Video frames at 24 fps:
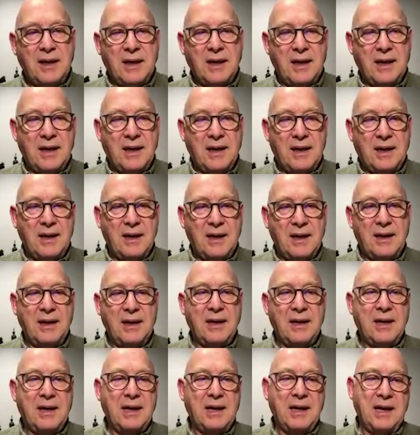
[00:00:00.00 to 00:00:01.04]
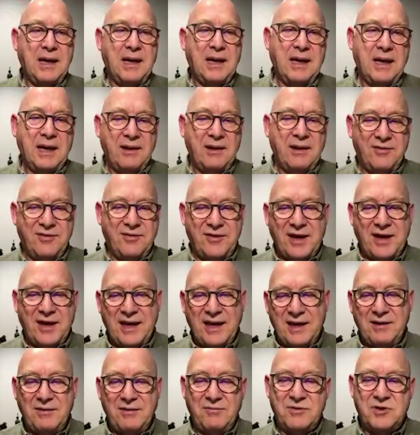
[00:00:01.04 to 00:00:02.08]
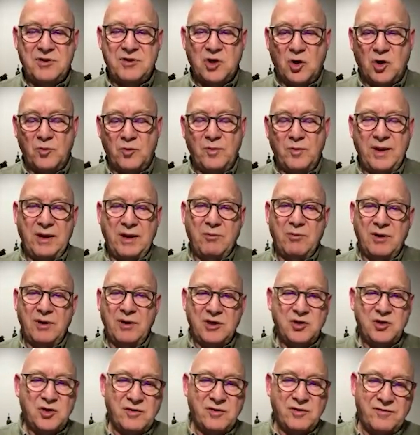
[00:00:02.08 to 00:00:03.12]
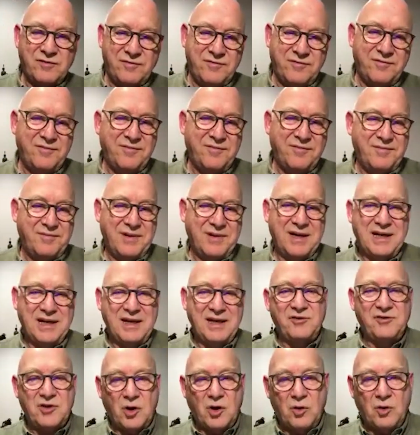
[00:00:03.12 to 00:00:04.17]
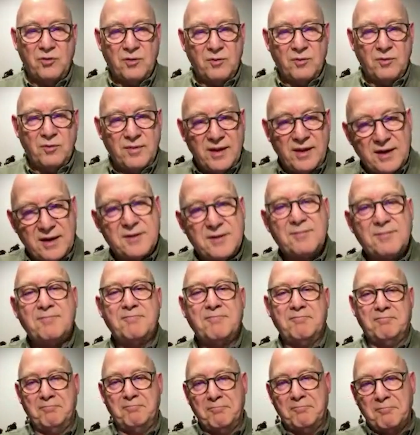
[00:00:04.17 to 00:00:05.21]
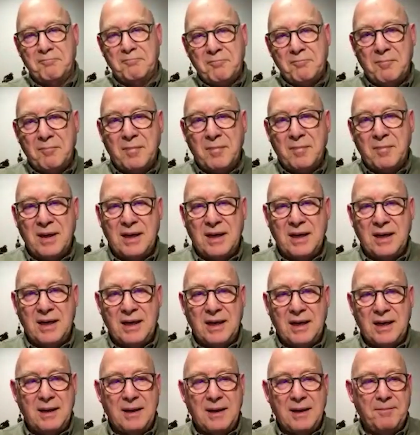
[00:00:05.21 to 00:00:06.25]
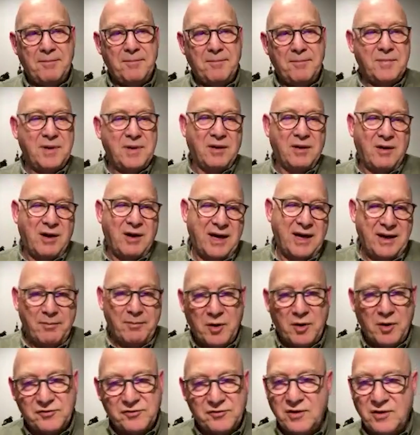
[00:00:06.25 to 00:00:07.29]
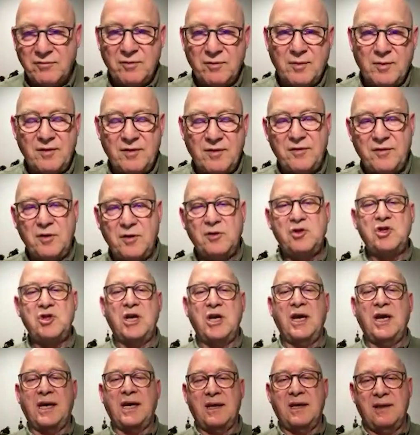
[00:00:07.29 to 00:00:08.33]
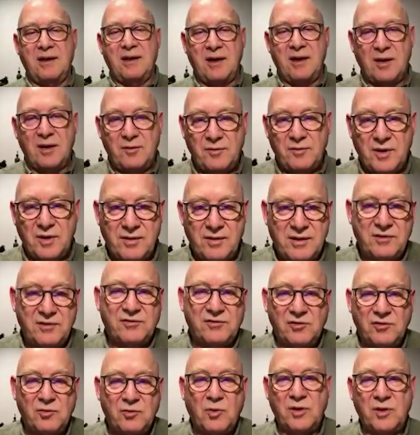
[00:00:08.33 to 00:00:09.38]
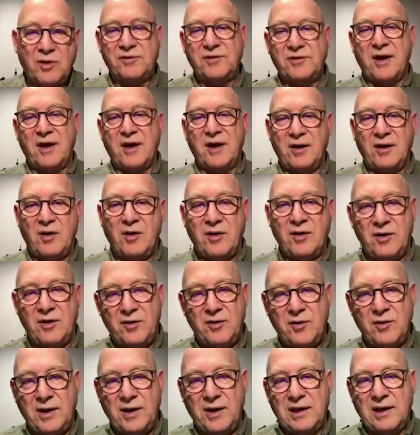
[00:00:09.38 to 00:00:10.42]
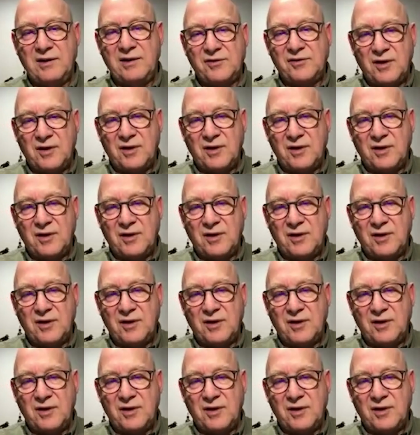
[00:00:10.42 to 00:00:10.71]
And they told me, well, you should have at least told them that I had a positive in my first check and that this is what's going on and doing it.